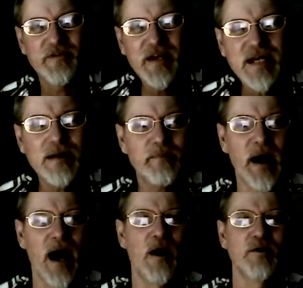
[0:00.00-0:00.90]
think
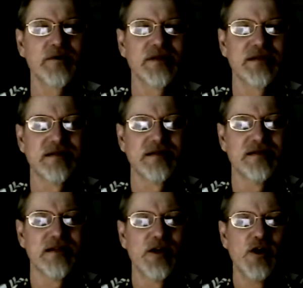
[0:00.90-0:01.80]
about
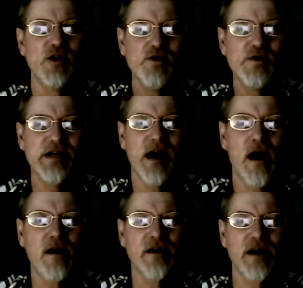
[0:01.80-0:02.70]
who we
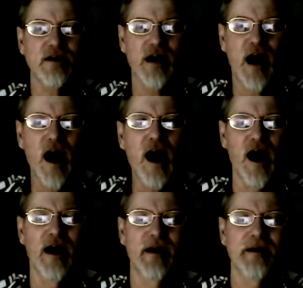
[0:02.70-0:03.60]
are in our God?